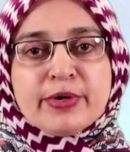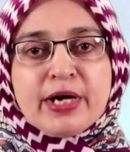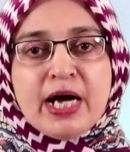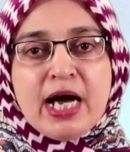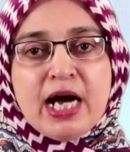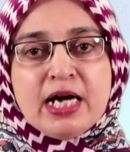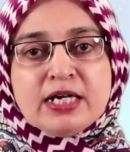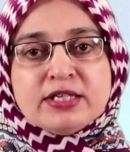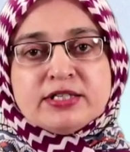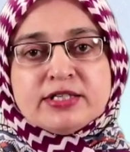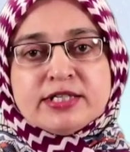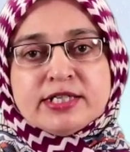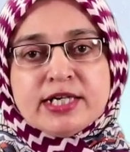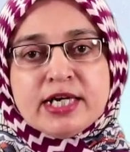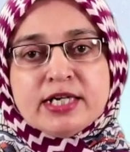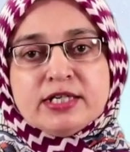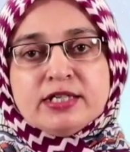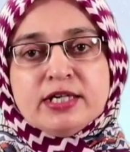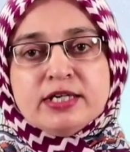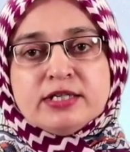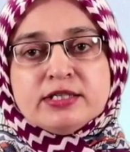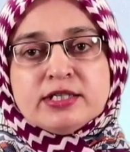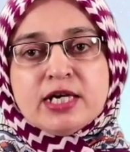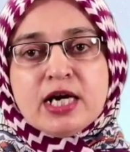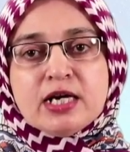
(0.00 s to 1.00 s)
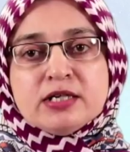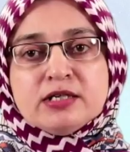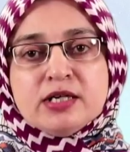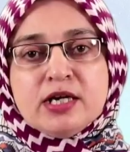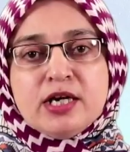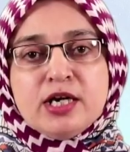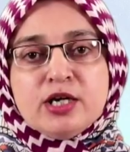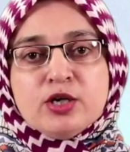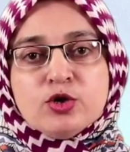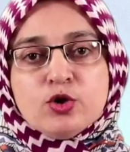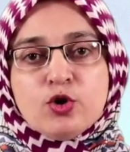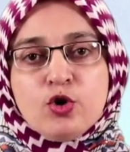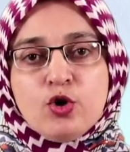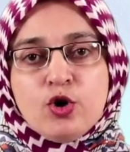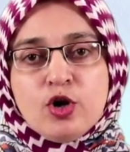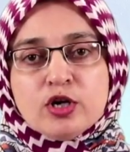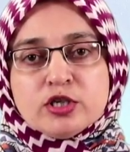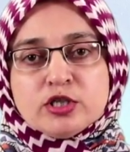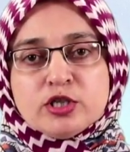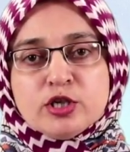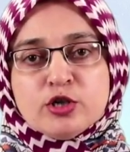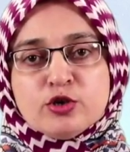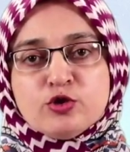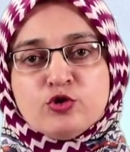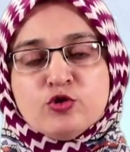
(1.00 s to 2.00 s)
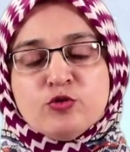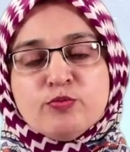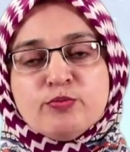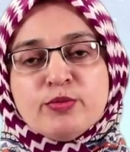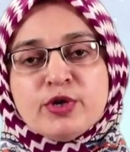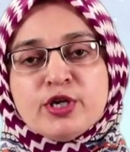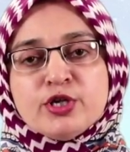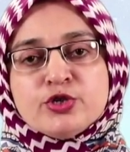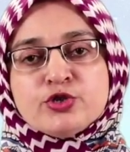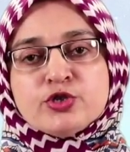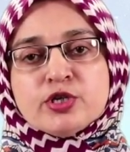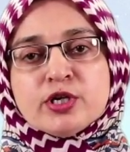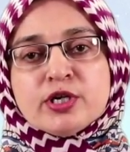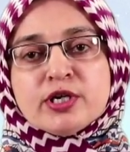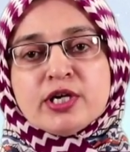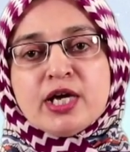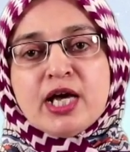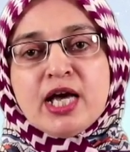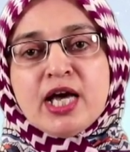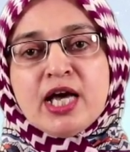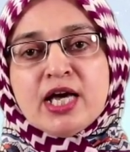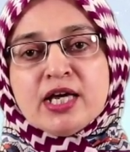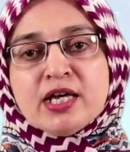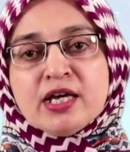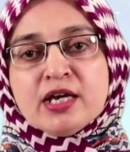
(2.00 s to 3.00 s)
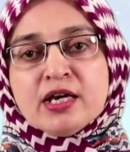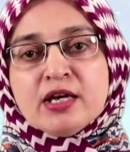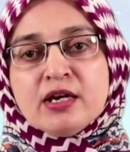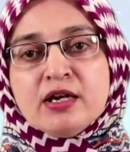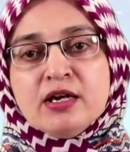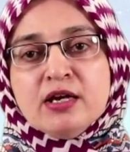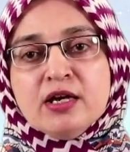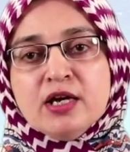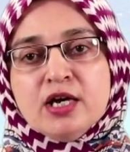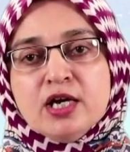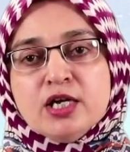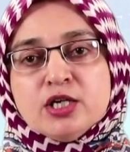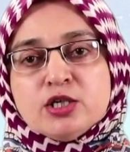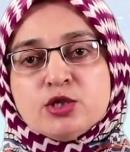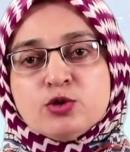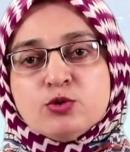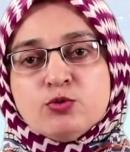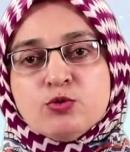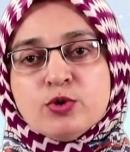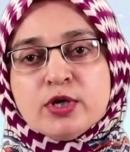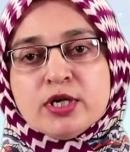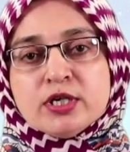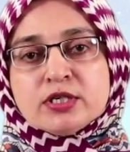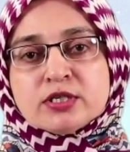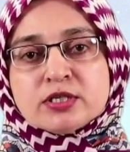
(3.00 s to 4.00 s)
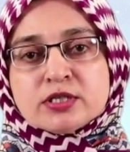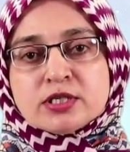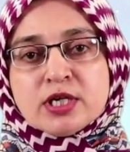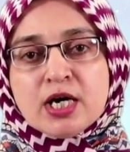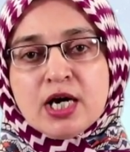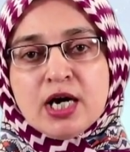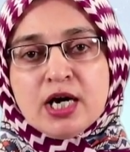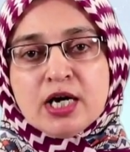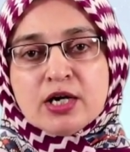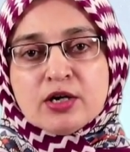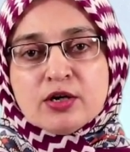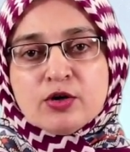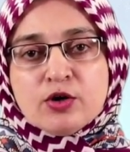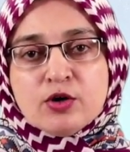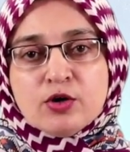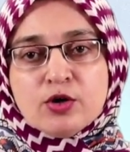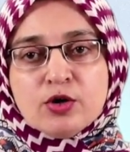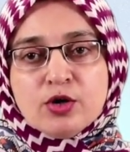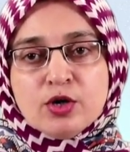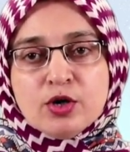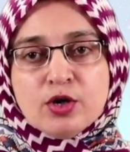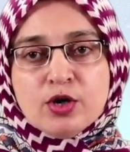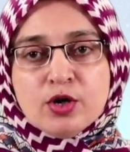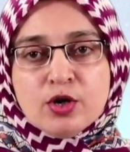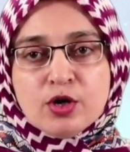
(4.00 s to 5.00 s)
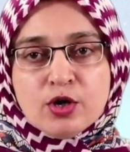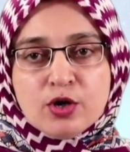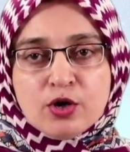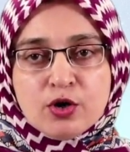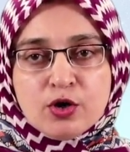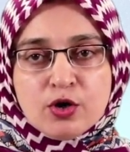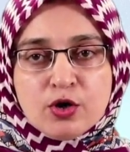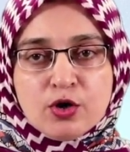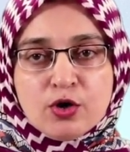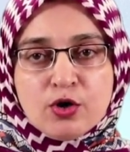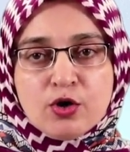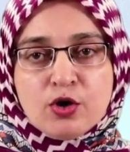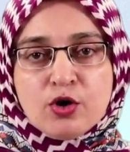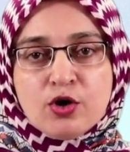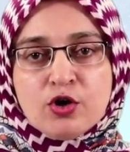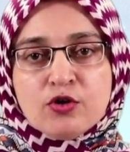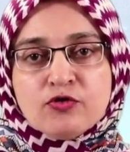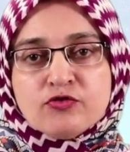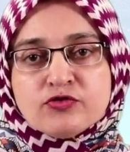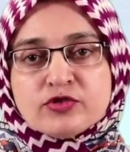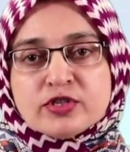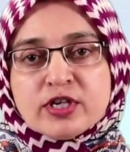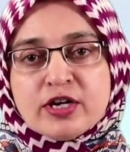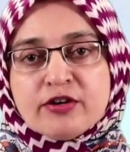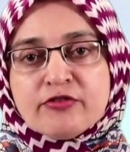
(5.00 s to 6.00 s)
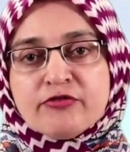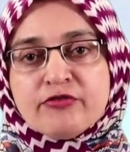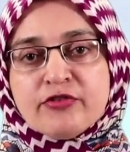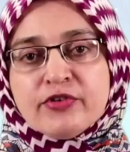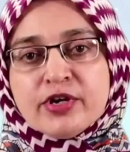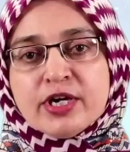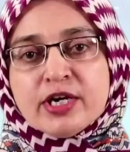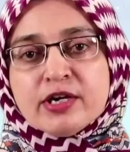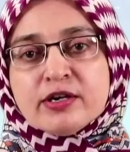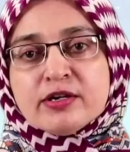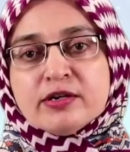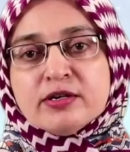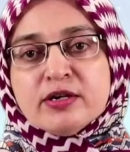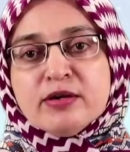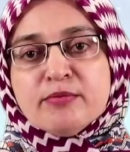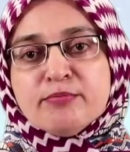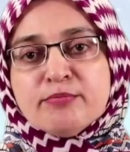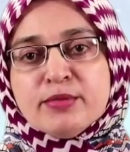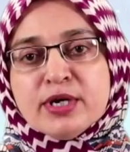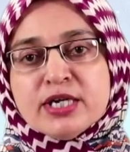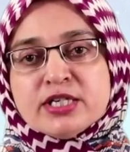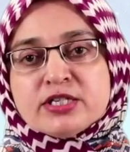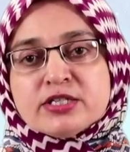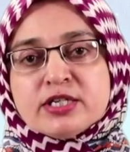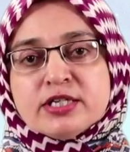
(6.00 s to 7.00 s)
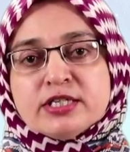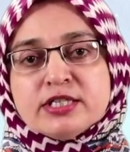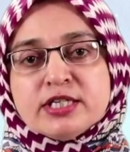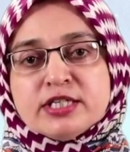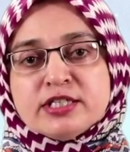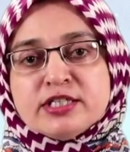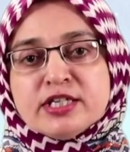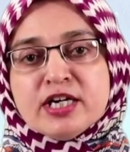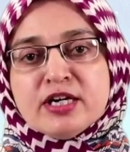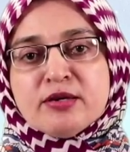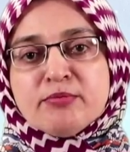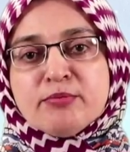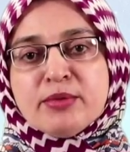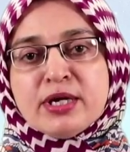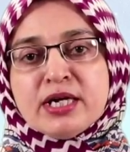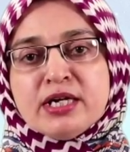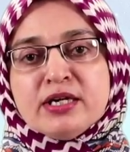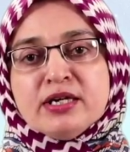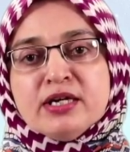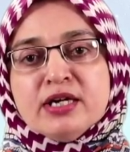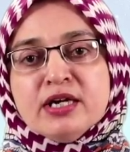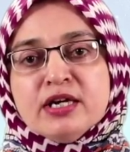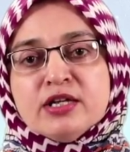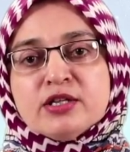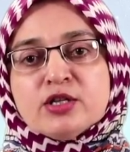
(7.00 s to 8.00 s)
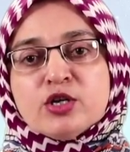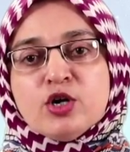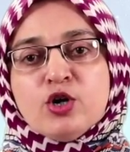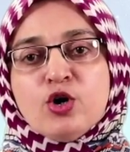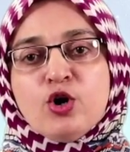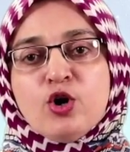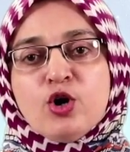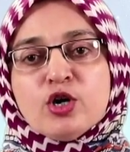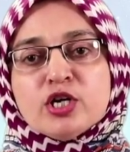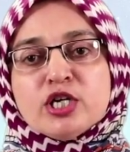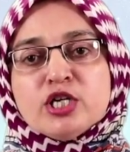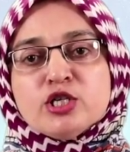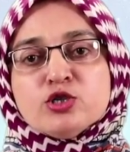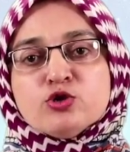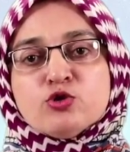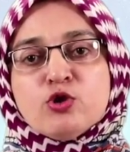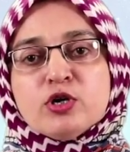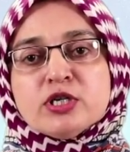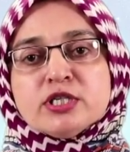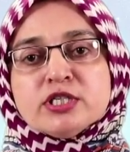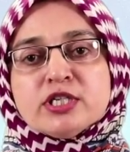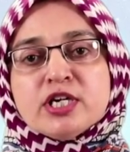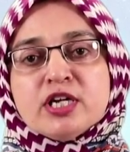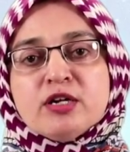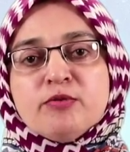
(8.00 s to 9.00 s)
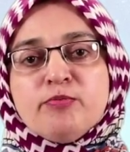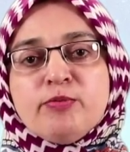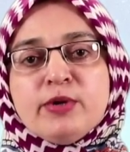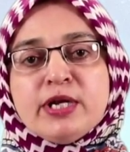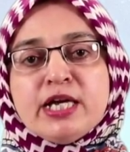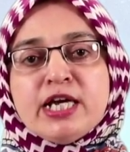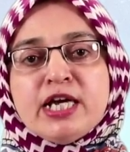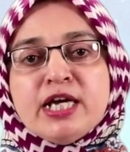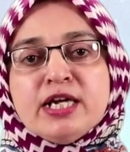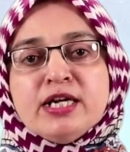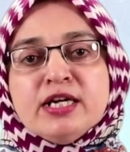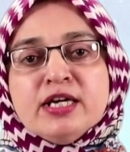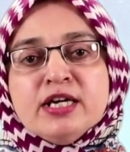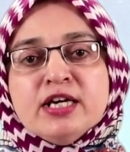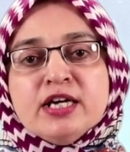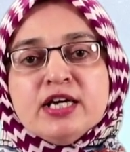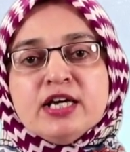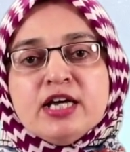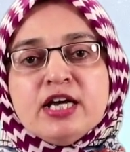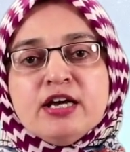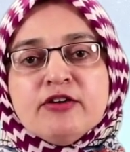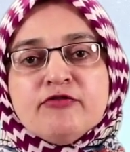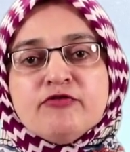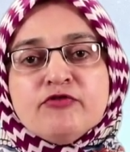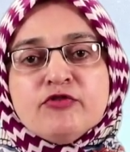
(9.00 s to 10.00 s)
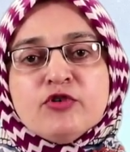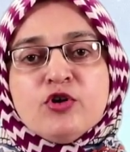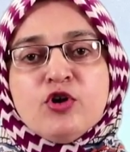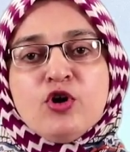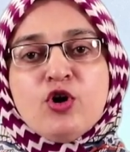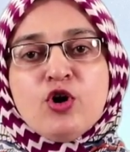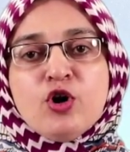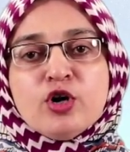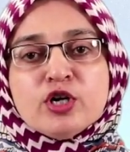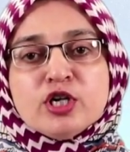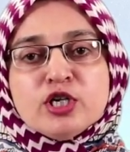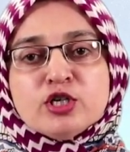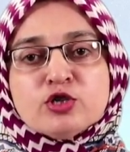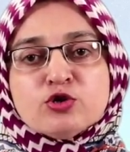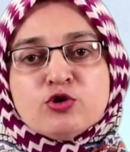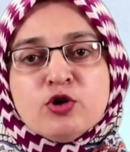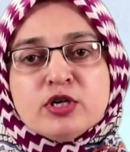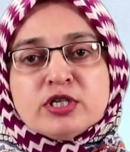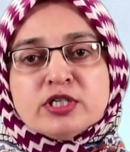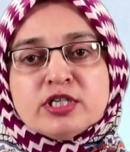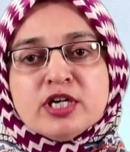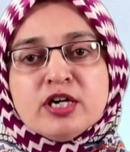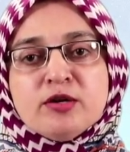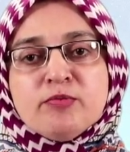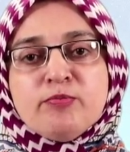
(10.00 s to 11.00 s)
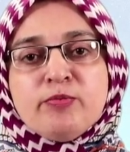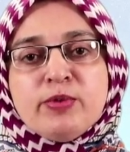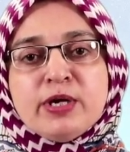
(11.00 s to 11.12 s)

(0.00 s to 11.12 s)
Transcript: Pratt said that in order to measure angle to a star of surveyor must determine the horizontal plane if horizontal